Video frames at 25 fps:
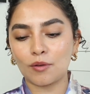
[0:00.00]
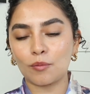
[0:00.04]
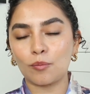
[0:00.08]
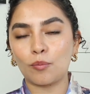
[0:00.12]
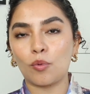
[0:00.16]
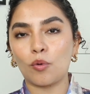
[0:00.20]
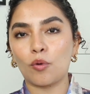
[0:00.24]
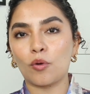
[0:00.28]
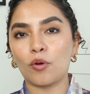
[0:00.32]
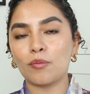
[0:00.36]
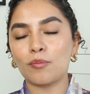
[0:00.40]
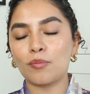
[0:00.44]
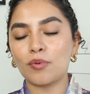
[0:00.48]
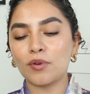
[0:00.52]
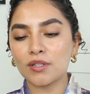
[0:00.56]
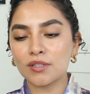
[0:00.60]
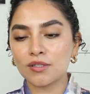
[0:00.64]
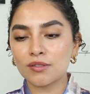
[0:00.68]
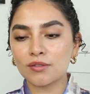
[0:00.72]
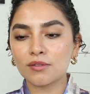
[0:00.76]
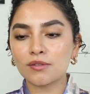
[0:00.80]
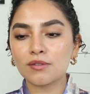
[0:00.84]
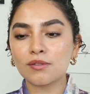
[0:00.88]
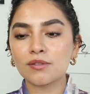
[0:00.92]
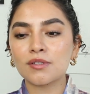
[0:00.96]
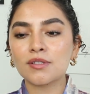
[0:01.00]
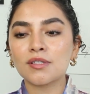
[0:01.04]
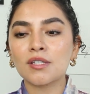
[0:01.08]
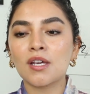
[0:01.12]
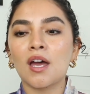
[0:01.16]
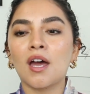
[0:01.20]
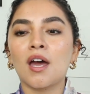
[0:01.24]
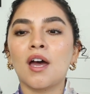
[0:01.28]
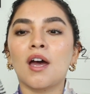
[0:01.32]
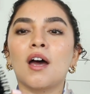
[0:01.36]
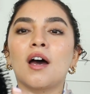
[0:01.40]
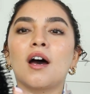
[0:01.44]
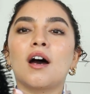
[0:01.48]
boar bristles.
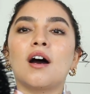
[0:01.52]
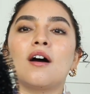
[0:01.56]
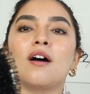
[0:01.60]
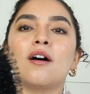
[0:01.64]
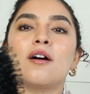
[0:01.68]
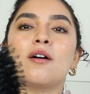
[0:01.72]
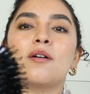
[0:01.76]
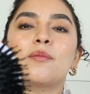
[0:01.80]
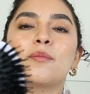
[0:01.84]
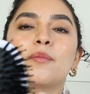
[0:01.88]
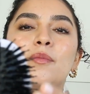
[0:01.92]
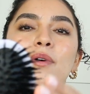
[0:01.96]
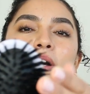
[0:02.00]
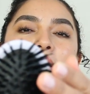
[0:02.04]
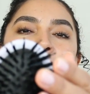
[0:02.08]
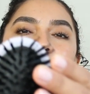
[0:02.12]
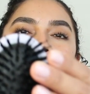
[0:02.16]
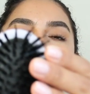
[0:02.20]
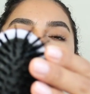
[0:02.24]
As